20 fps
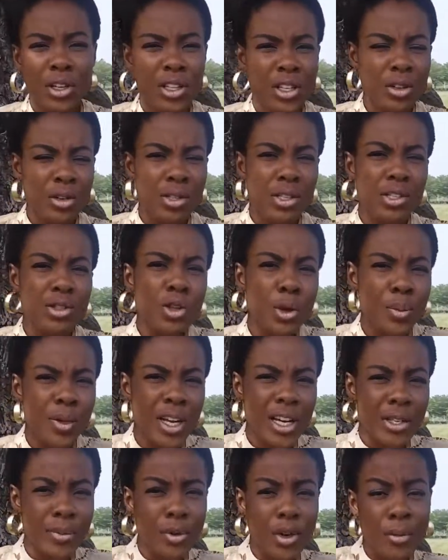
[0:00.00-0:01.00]
vlogging, there was this
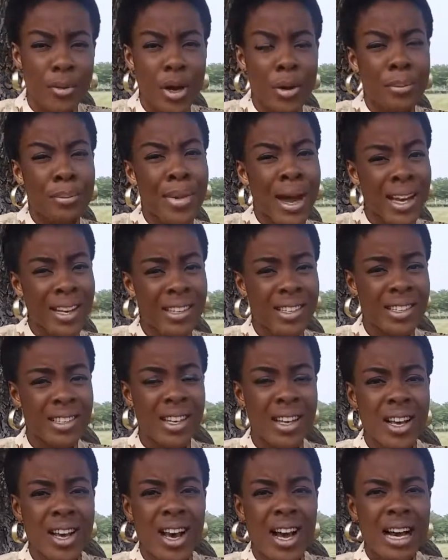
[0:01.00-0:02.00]
topic I spoke about,
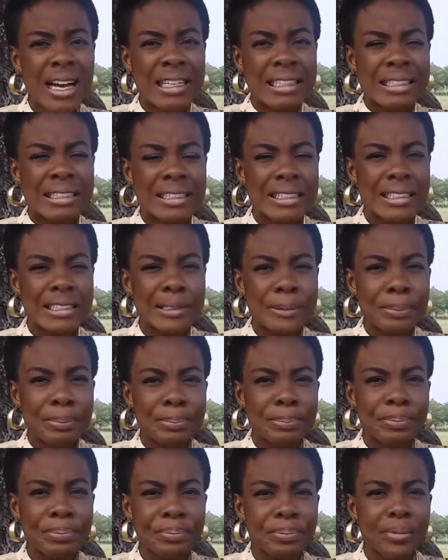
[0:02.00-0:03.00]
malice, and
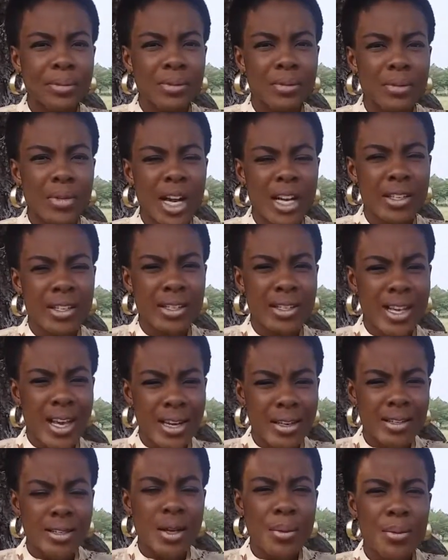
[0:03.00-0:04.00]
I
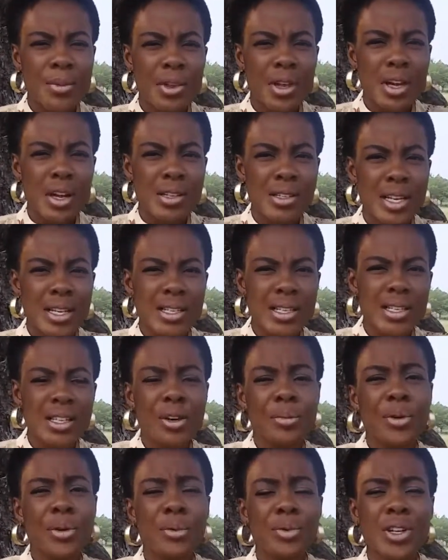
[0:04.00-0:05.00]
said something. I was like, see,
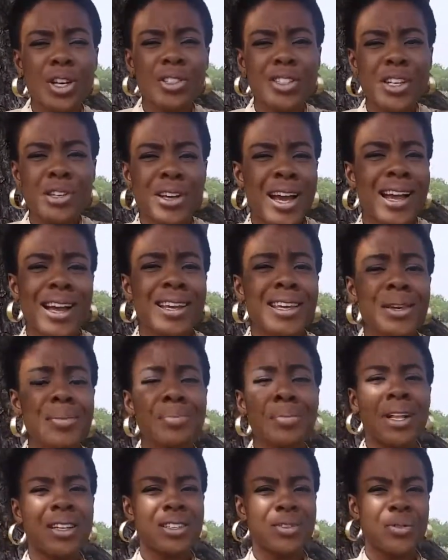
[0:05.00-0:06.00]
there are people that will tell you, I can
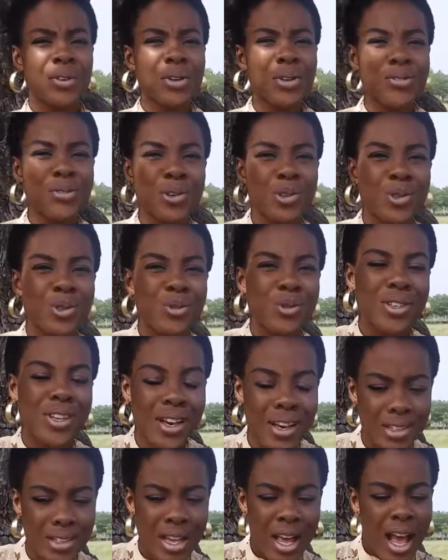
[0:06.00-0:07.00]
keep malice for you for 2
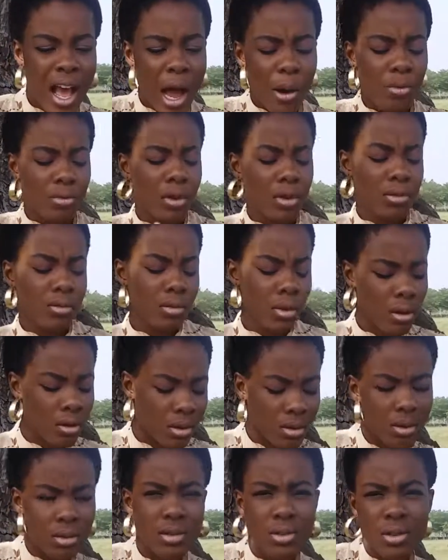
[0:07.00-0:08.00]
years. I will not talk
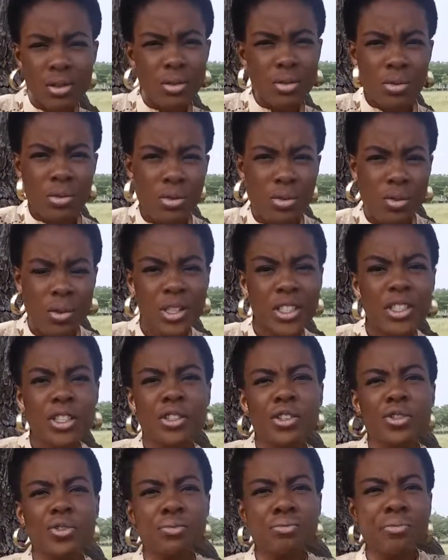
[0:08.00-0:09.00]
to you. What do
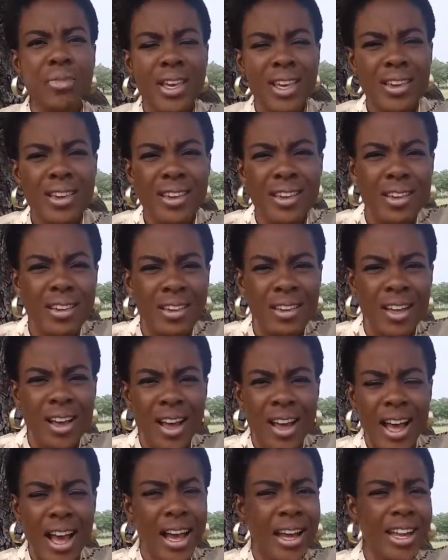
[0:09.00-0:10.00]
you mean?
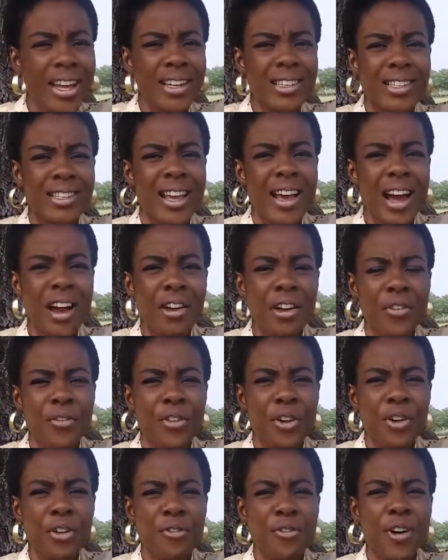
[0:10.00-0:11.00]
I can stay angry
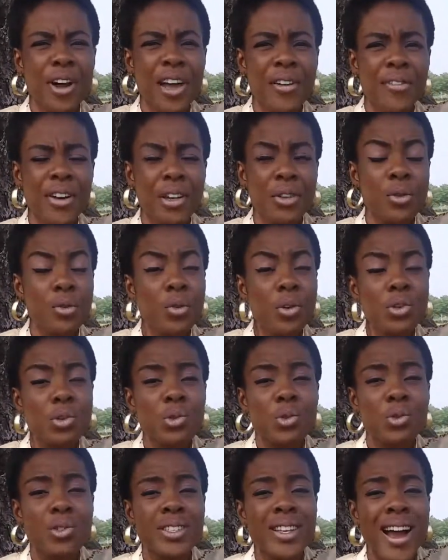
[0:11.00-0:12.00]
for you forever. You want
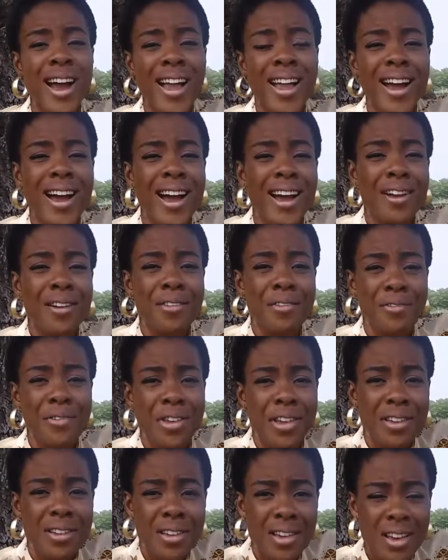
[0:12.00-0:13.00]
to die
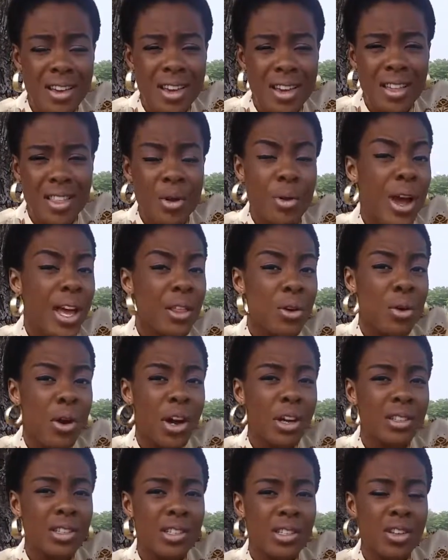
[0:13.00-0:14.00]
angry. The way the
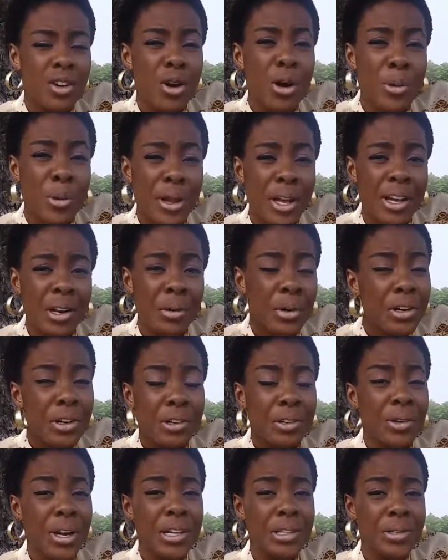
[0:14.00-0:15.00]
world is going, we
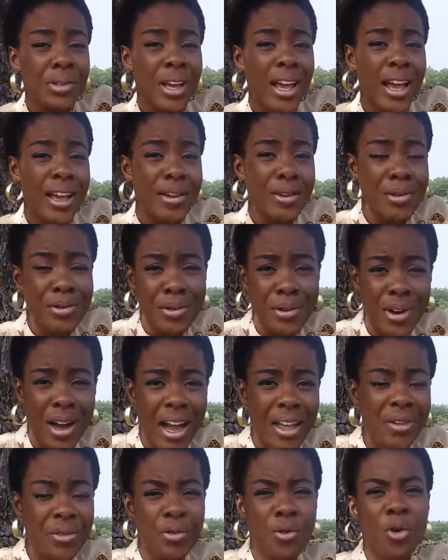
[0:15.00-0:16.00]
don't know when to end though.
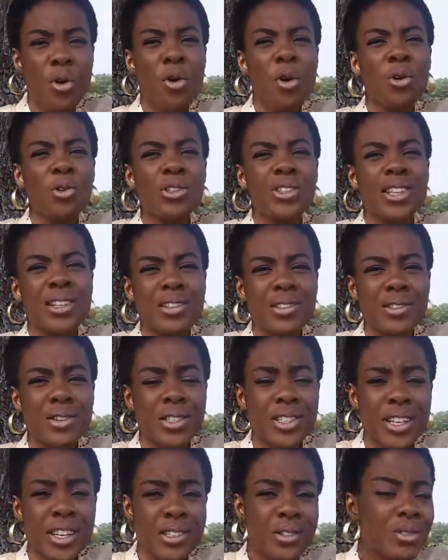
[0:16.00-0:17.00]
And you hold things to
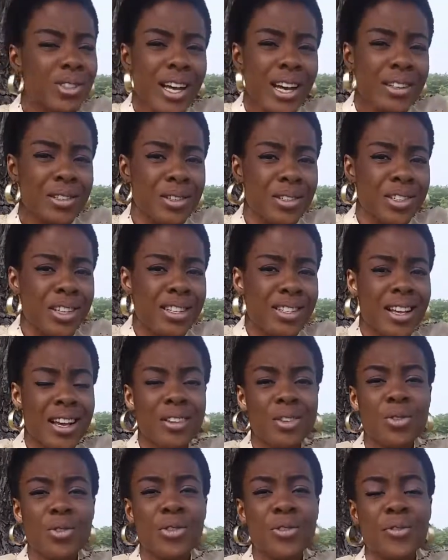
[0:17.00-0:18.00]
your chest. You tight your chest
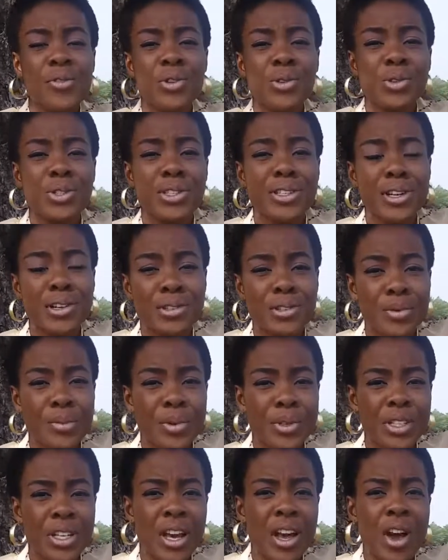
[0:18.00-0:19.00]
and you refuse to tell
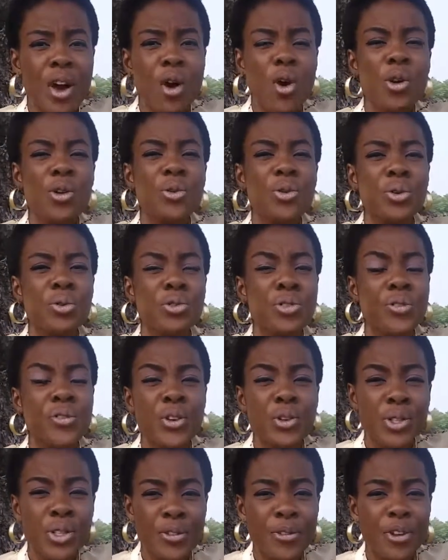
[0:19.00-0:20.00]
somebody, or you
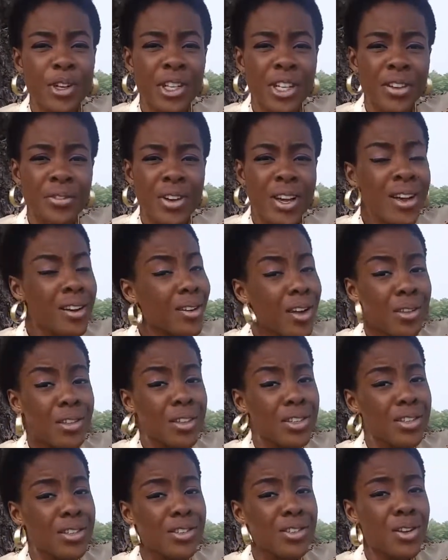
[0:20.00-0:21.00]
refuse to forgive. Now
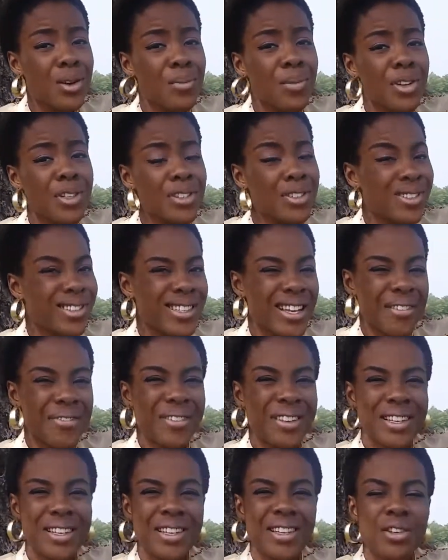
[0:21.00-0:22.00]
this is somebody you
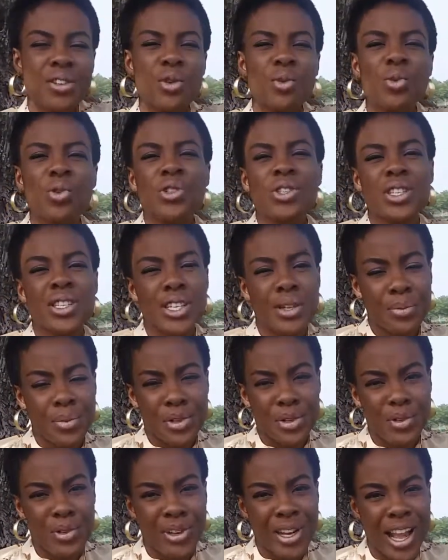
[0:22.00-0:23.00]
definitely don't want to keep
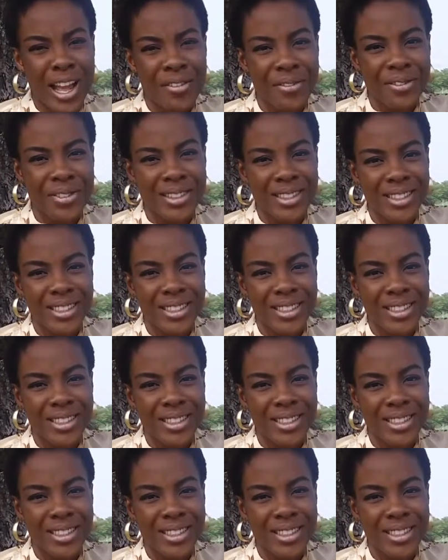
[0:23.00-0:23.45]
in your life.